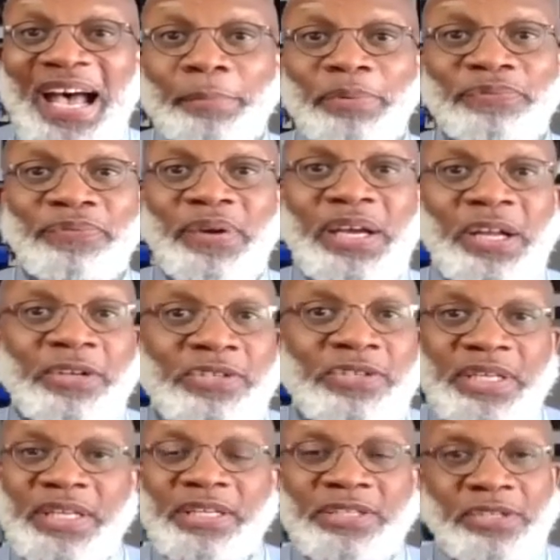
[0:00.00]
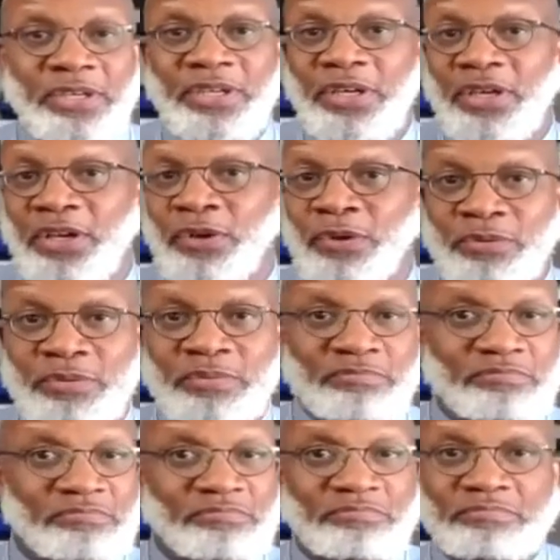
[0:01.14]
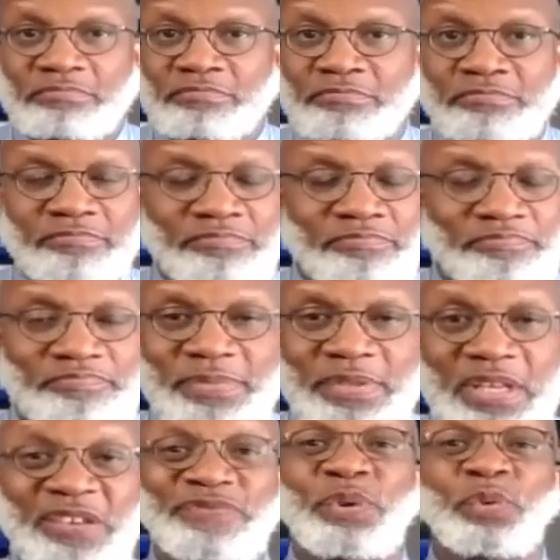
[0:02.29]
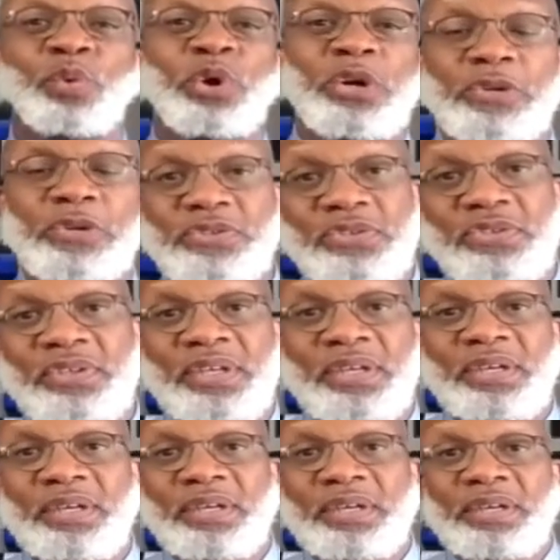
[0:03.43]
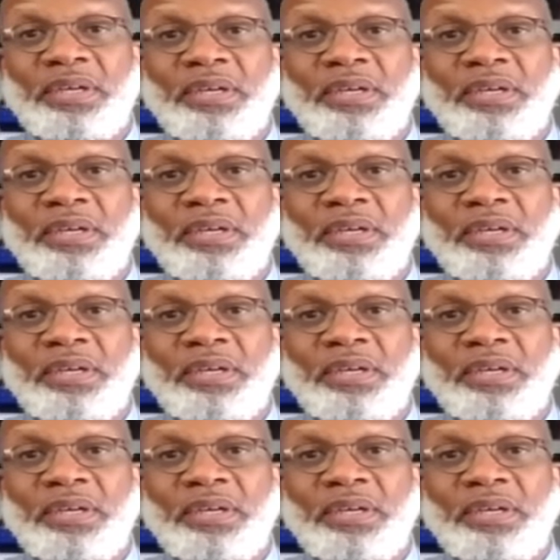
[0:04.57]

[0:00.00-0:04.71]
I'm afraid our cities are going to go even worse. Yeah.